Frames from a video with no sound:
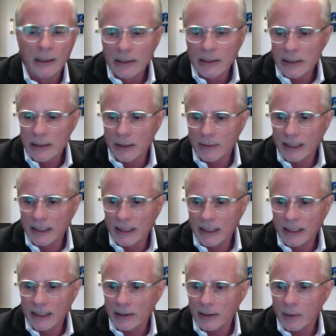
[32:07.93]
So let me
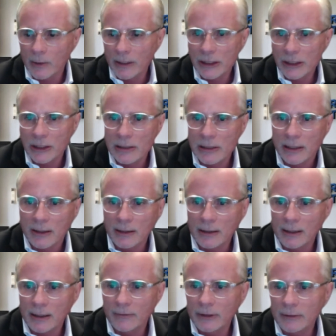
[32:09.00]
get to the questions here,
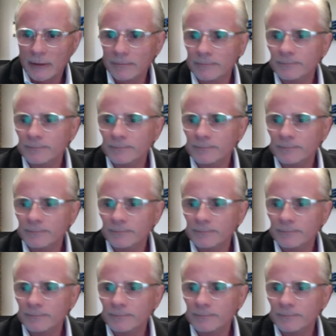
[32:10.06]
David.